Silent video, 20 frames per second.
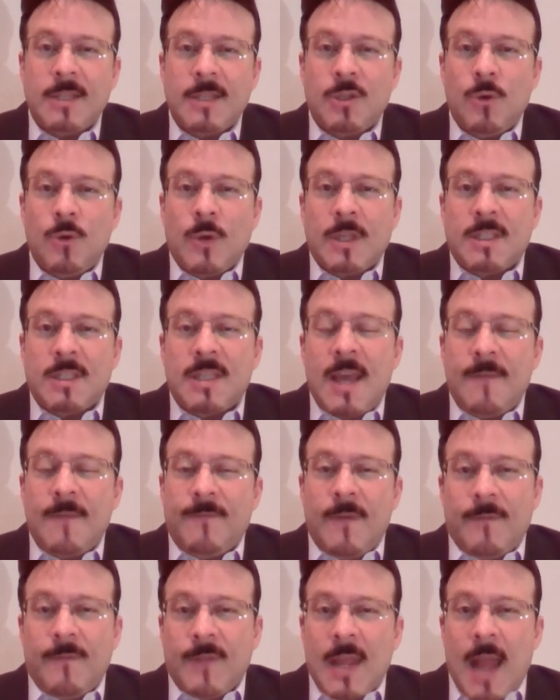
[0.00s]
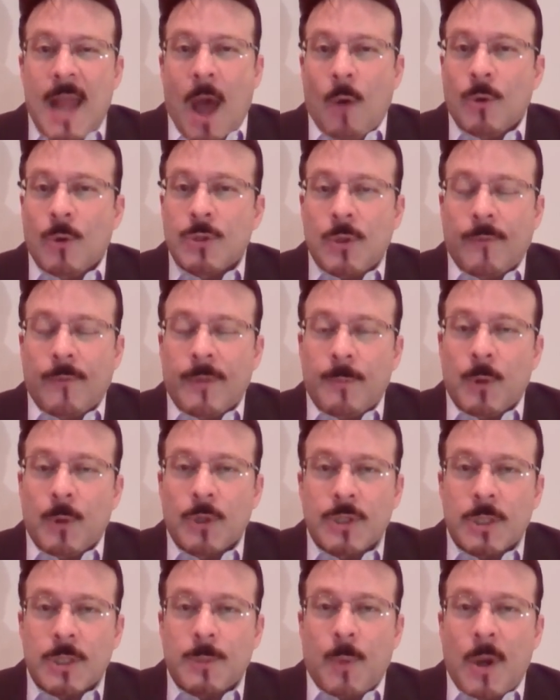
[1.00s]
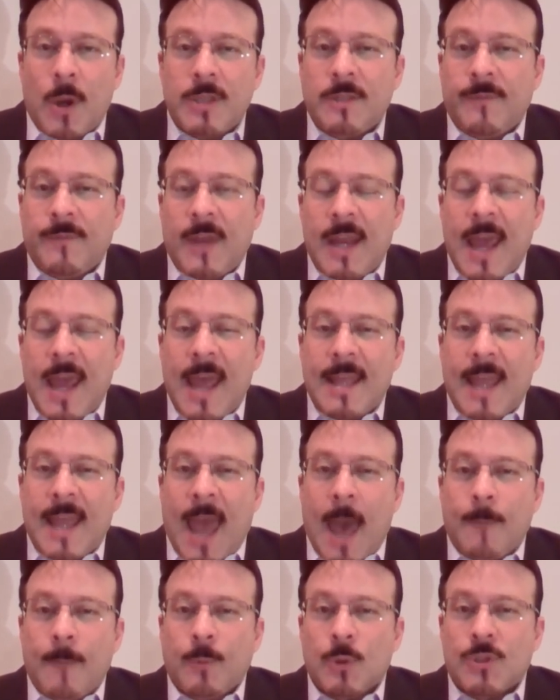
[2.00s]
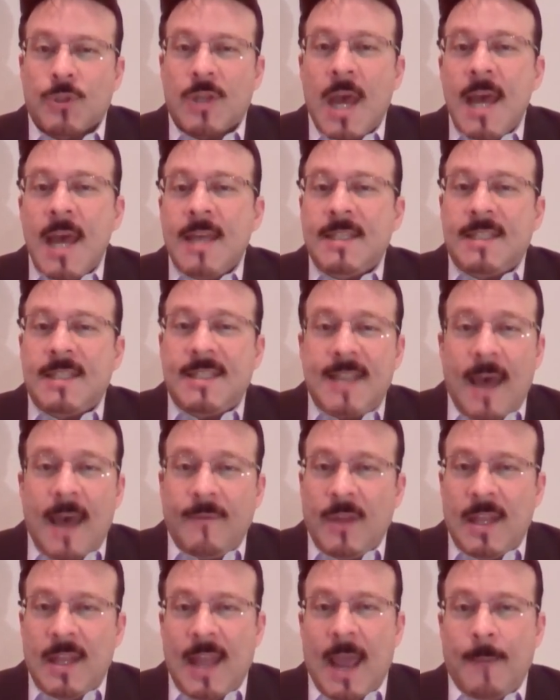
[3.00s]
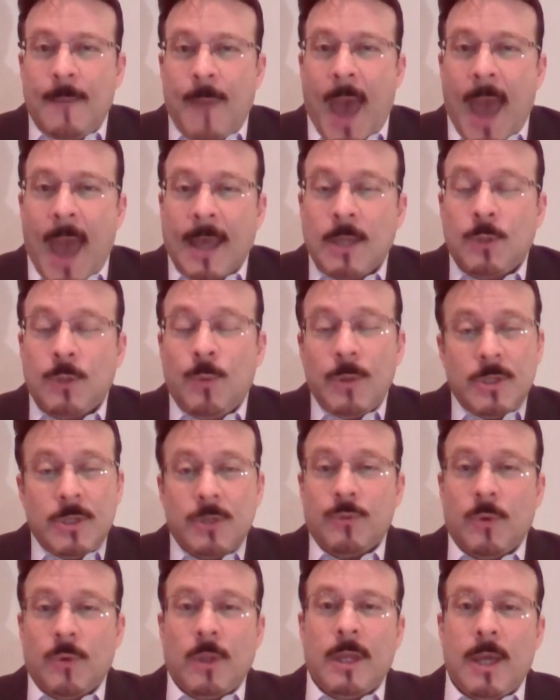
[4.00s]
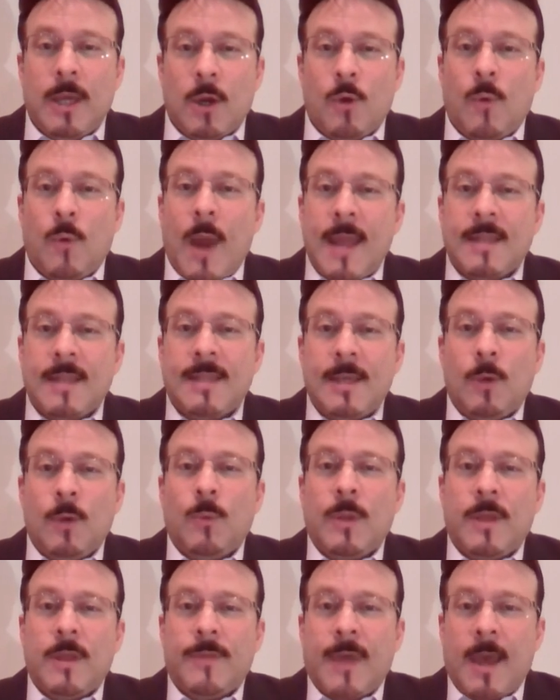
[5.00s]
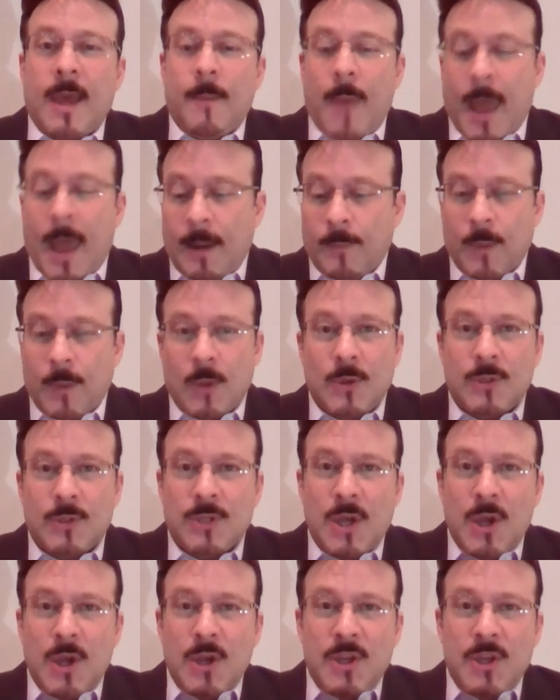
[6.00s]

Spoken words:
is you can save $50 off the purchase price of any handicapper's 7-day package, which is really a great deal when you think about it, because